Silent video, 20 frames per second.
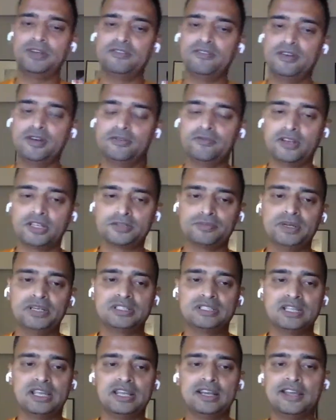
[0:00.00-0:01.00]
and
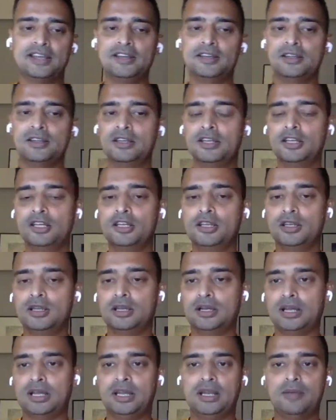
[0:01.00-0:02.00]
investments, and
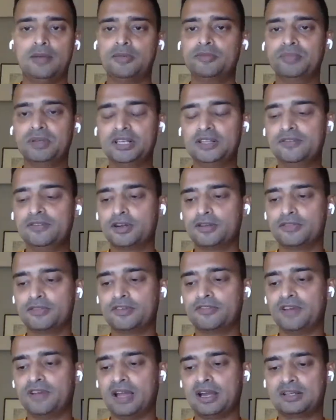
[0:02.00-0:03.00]
I'm a believer of
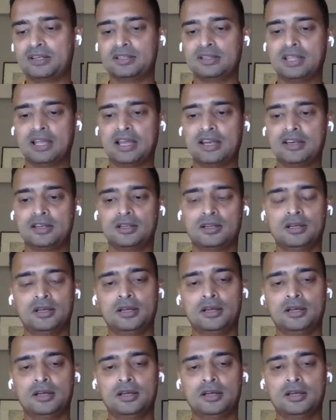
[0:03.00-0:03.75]
the fact that